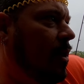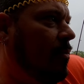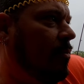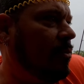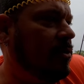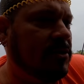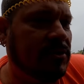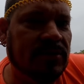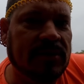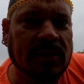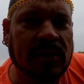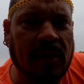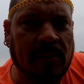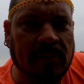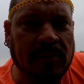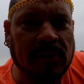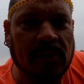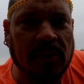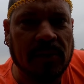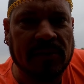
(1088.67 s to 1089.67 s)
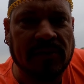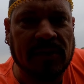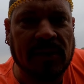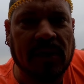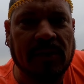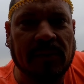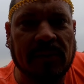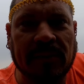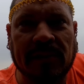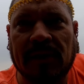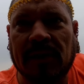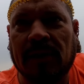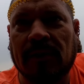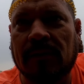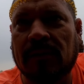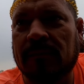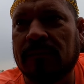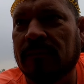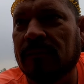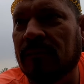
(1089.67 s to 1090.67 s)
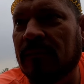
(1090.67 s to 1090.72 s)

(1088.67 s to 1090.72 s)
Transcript: I'm gonna stay, I'm gonna go with that right now.